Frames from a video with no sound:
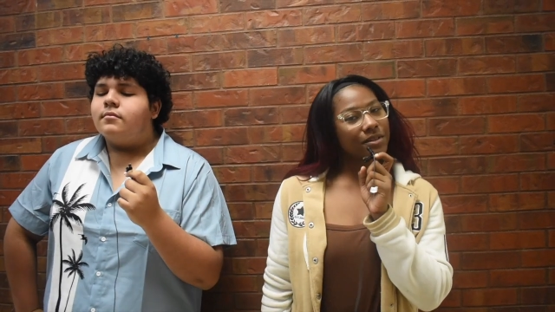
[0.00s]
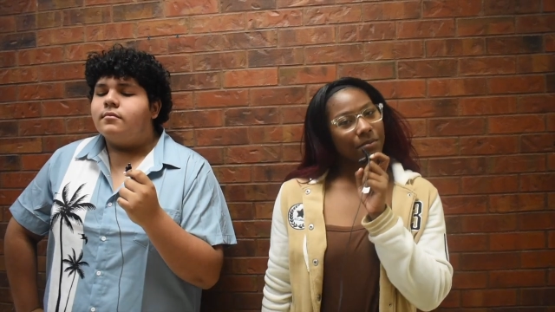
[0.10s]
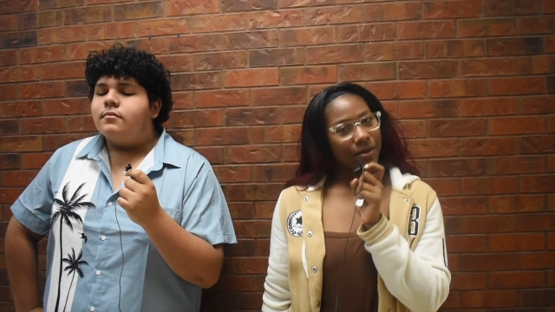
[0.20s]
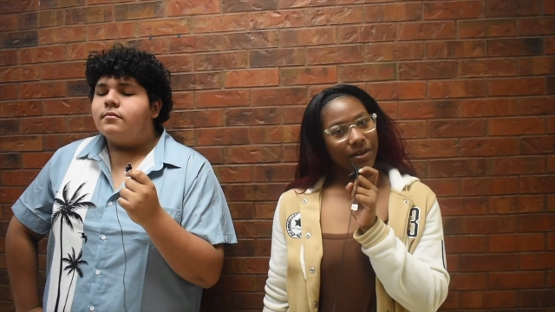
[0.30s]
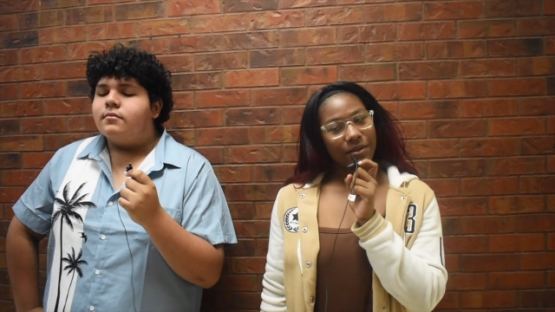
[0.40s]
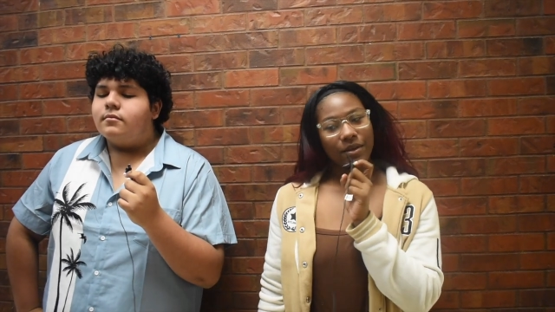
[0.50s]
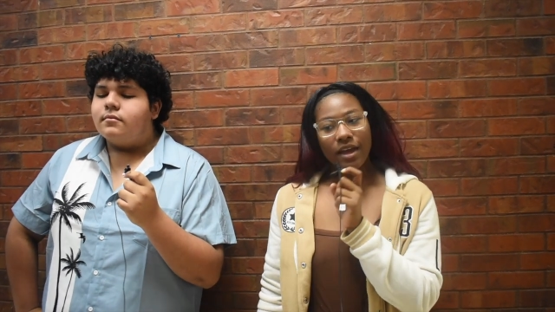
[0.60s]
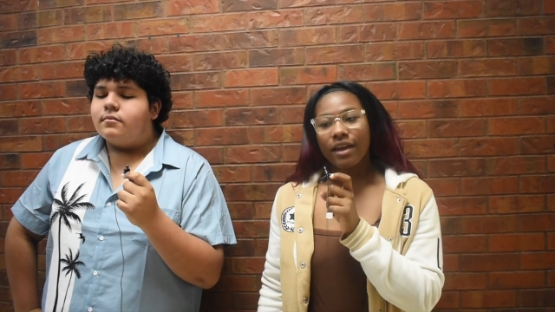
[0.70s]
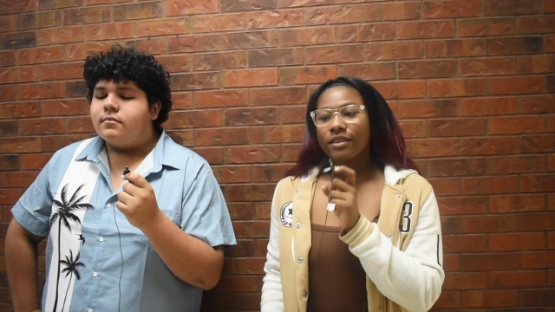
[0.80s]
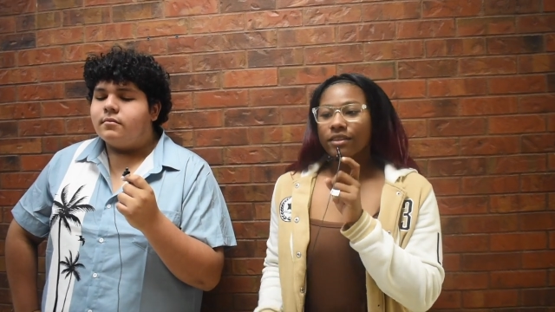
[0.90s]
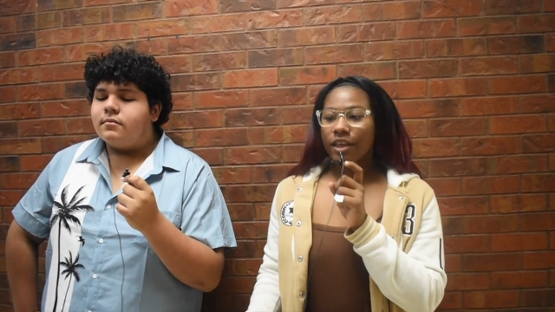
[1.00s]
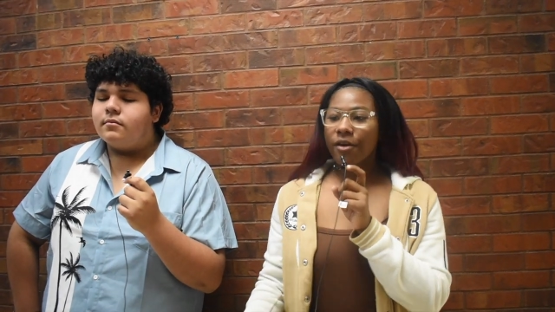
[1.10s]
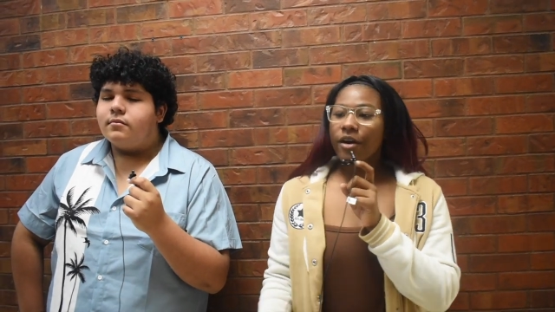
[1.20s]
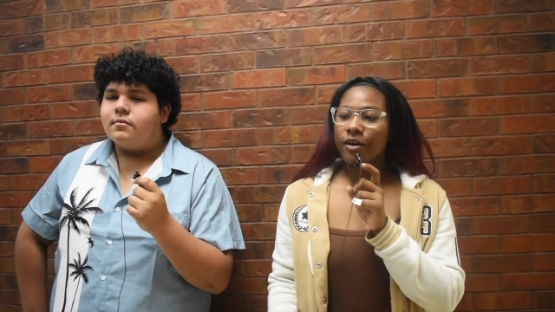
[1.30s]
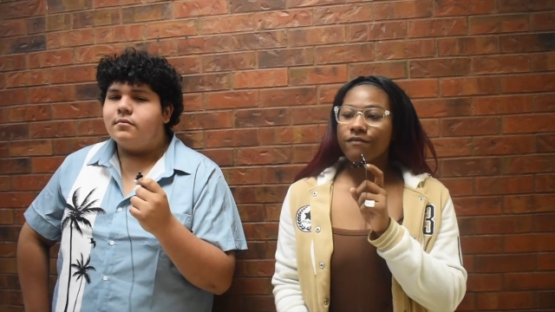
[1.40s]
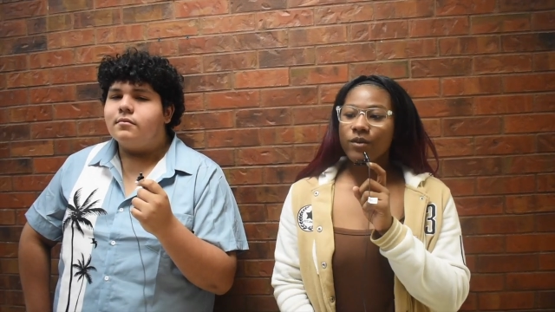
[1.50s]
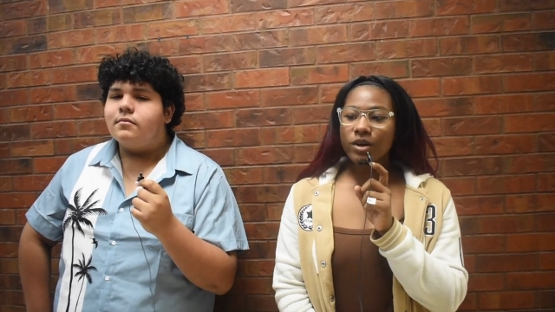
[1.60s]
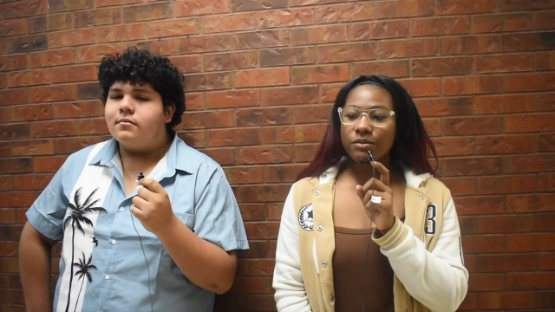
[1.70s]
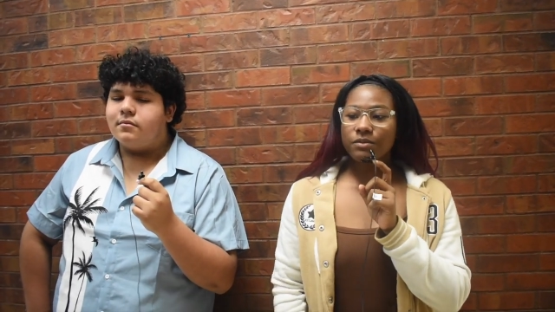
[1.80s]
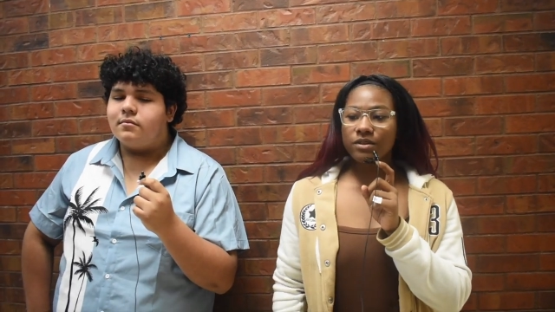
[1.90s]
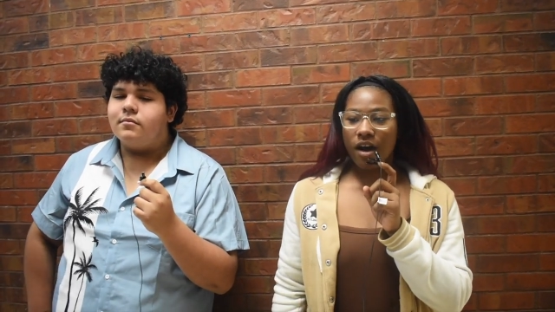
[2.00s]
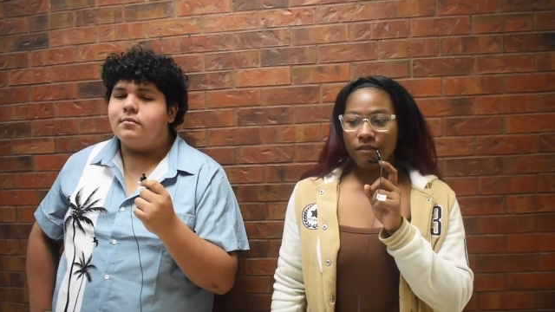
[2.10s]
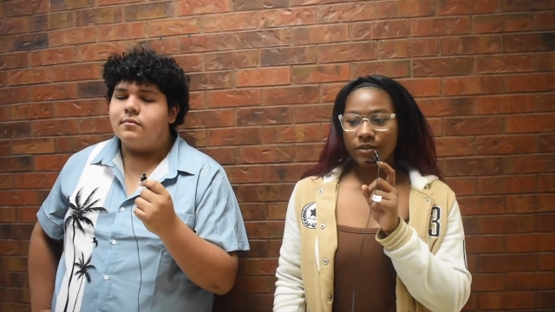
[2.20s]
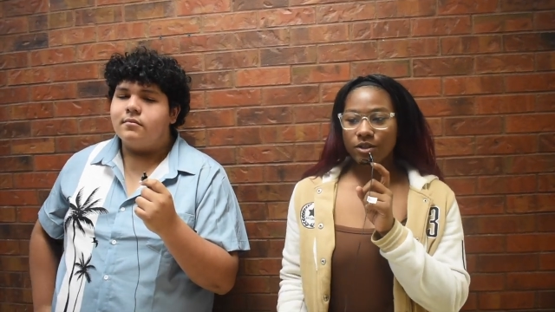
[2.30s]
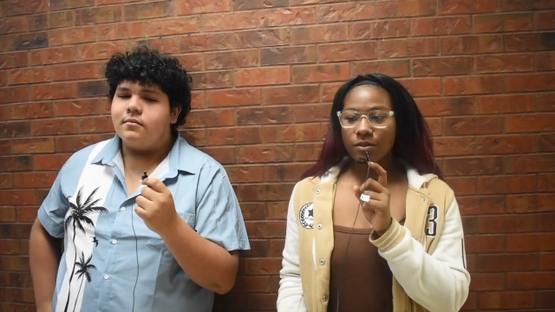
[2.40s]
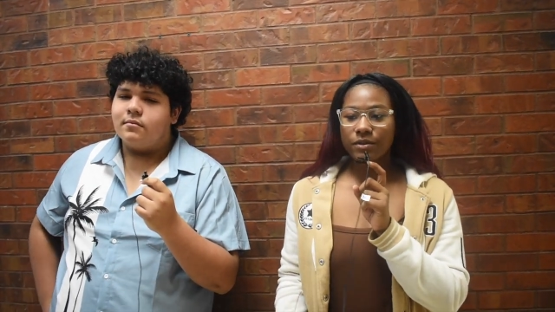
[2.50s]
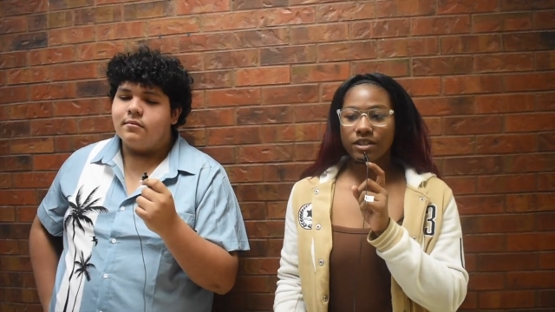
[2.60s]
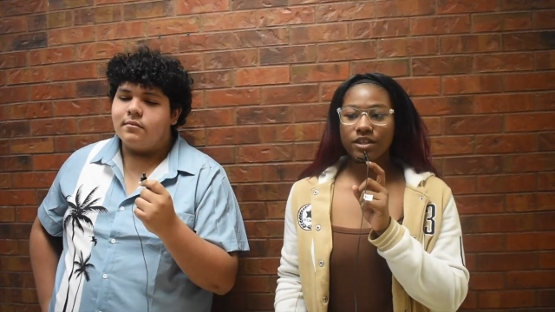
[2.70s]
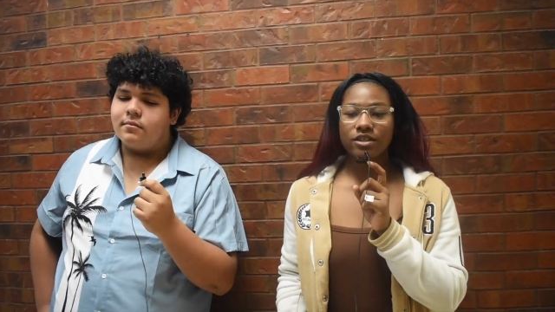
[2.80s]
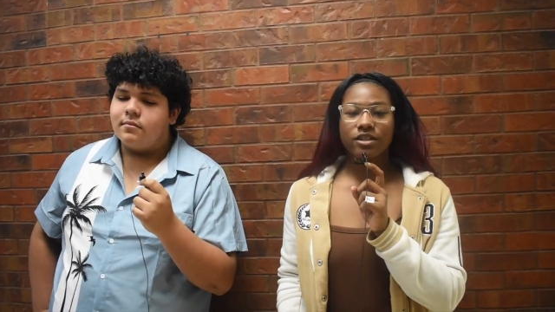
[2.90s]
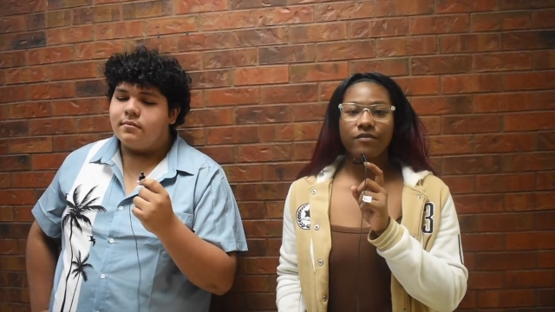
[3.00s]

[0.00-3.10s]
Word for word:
Speaker 1: spirit. There are four officer positions